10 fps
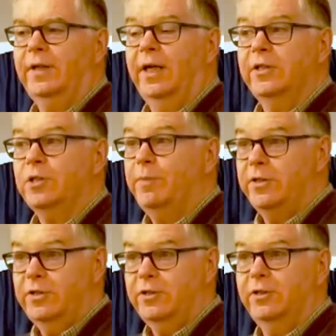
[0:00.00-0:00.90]
and it's a
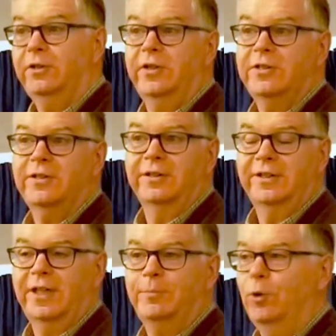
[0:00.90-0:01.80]
passage that Chris
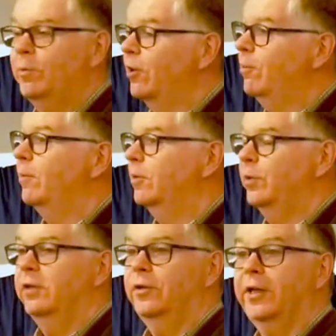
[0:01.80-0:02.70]
and Paul might remember
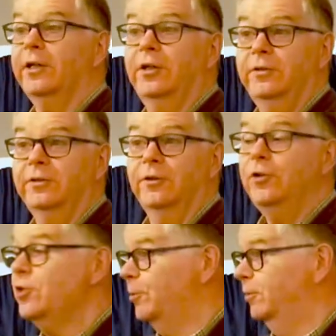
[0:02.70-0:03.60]
we look at on
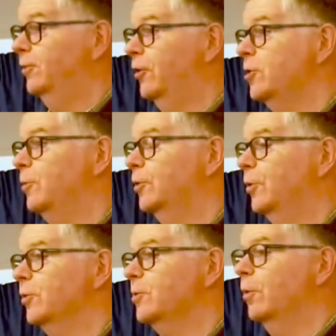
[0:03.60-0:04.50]
Crucible, the Crucible
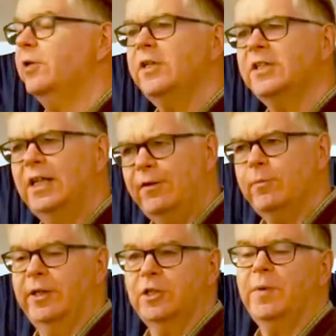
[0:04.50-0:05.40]
course. One of the things I love
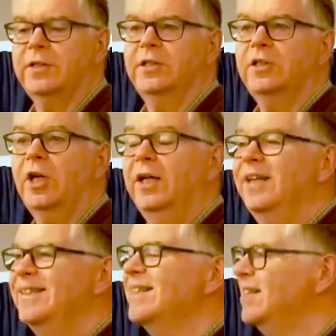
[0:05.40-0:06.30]
about this passage
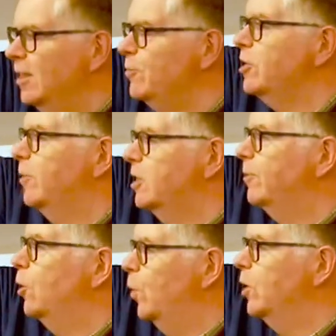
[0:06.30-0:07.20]
is it seems to me to
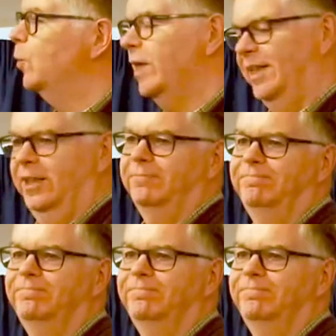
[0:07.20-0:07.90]
be a win-win.